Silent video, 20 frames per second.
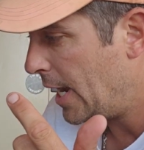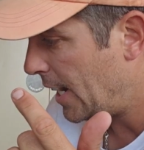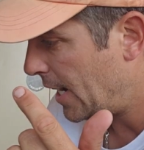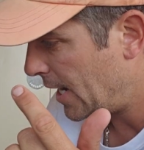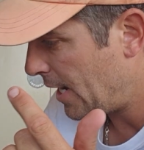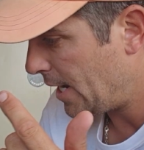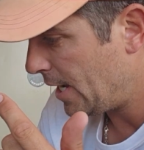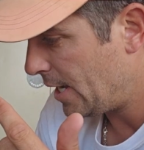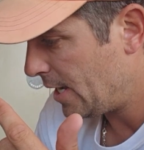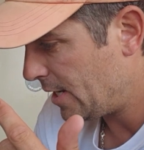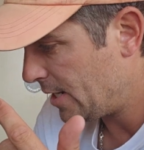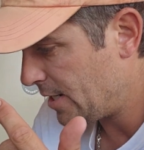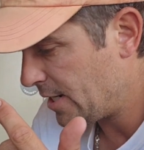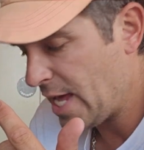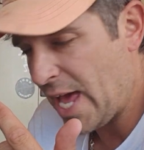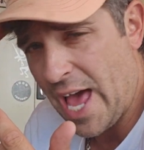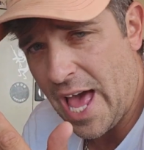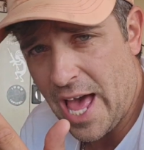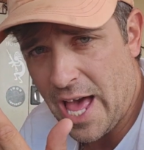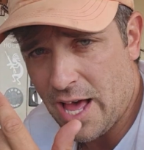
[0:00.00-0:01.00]

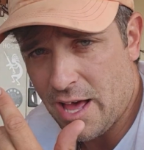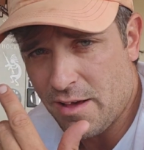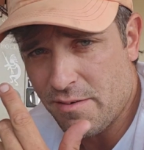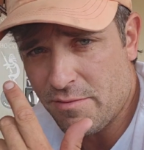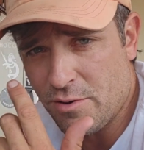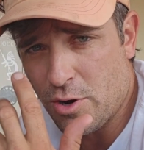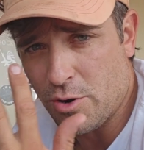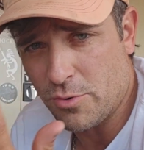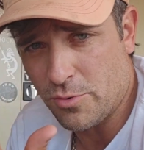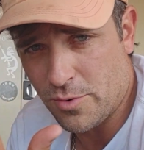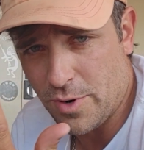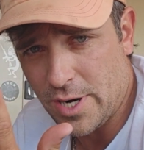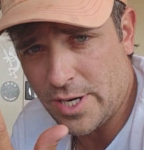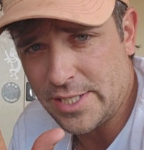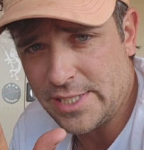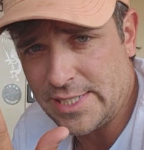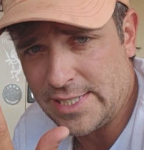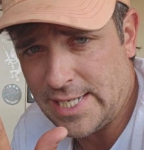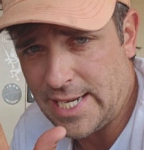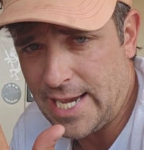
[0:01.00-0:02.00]
and have a
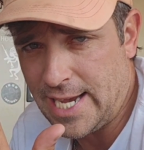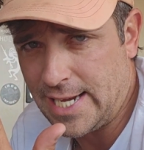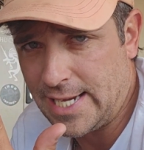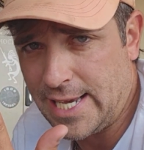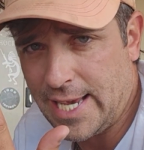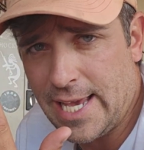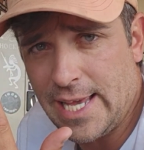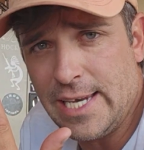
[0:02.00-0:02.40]
rucksack.